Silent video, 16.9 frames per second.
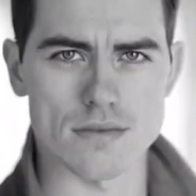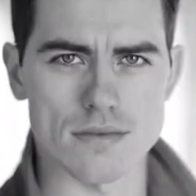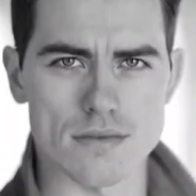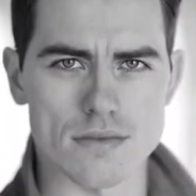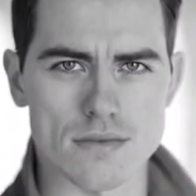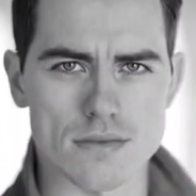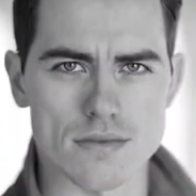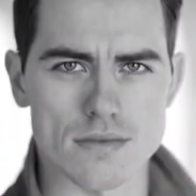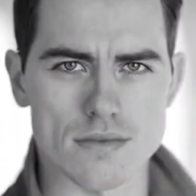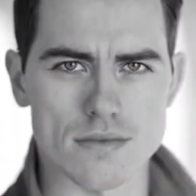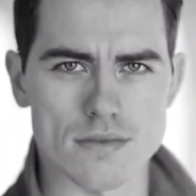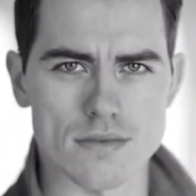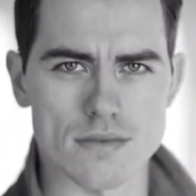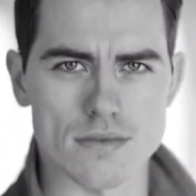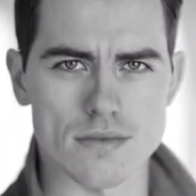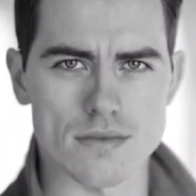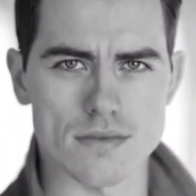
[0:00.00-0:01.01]

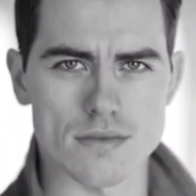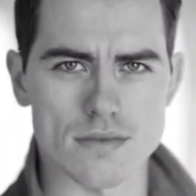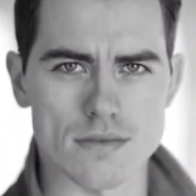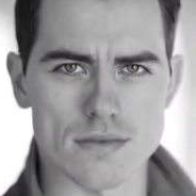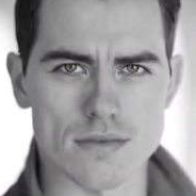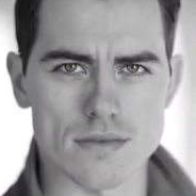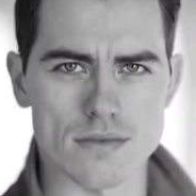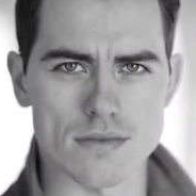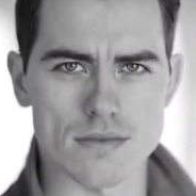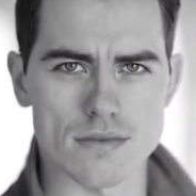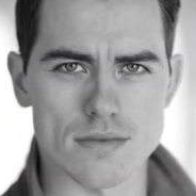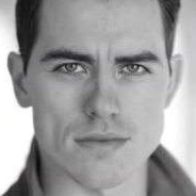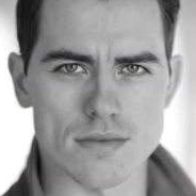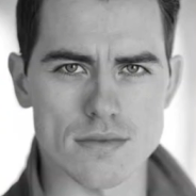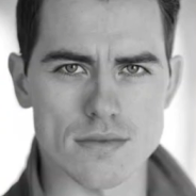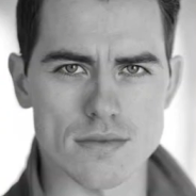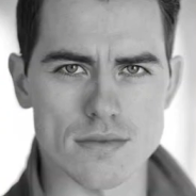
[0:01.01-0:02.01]

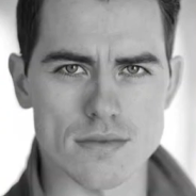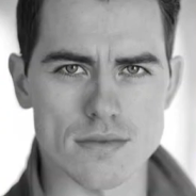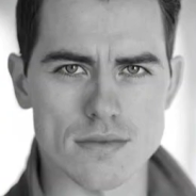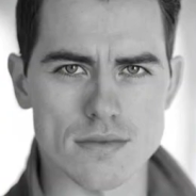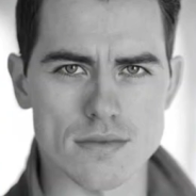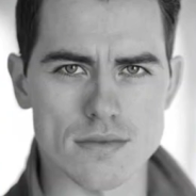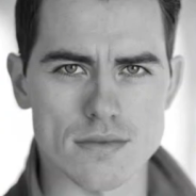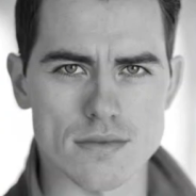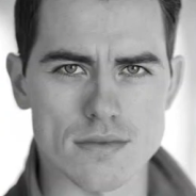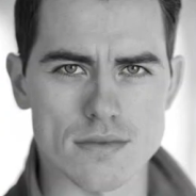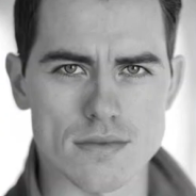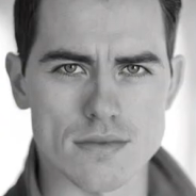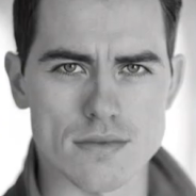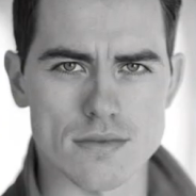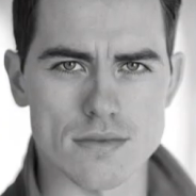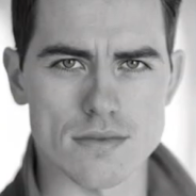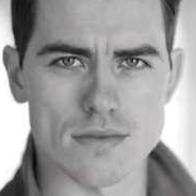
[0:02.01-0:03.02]

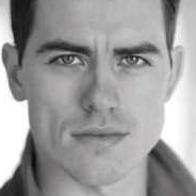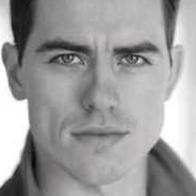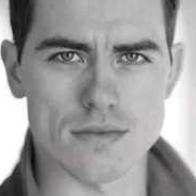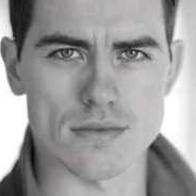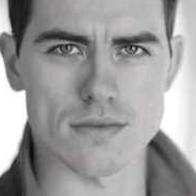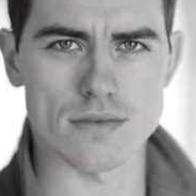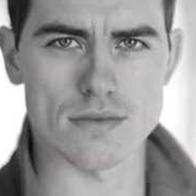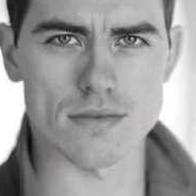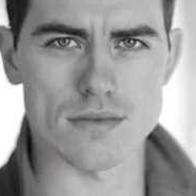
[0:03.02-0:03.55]
(not speaking)